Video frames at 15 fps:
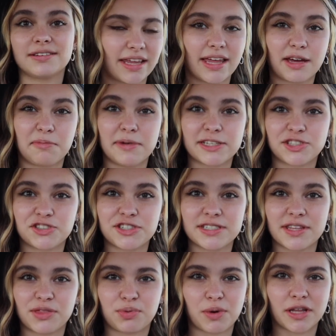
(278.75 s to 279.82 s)
I like mysteries
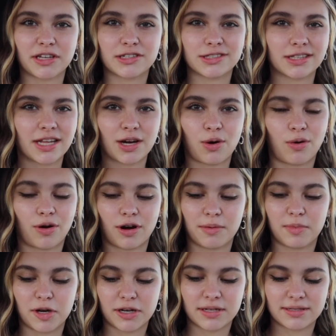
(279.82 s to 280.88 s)
and thrillers and like horror
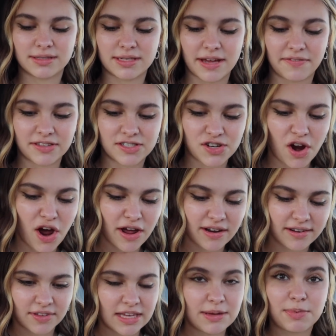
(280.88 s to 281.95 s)
books. If it's not
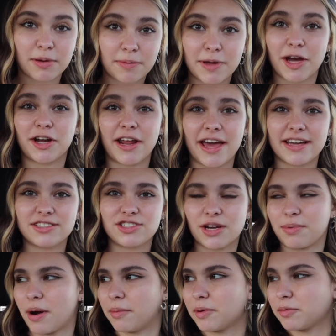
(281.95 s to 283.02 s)
keeping me on edge, I
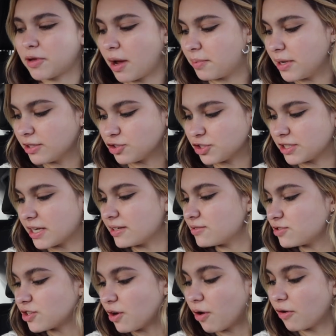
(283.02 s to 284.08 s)
probably will not be
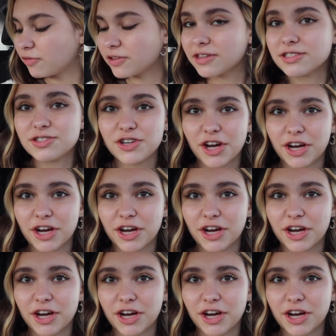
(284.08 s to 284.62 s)
interested. So hopefully these are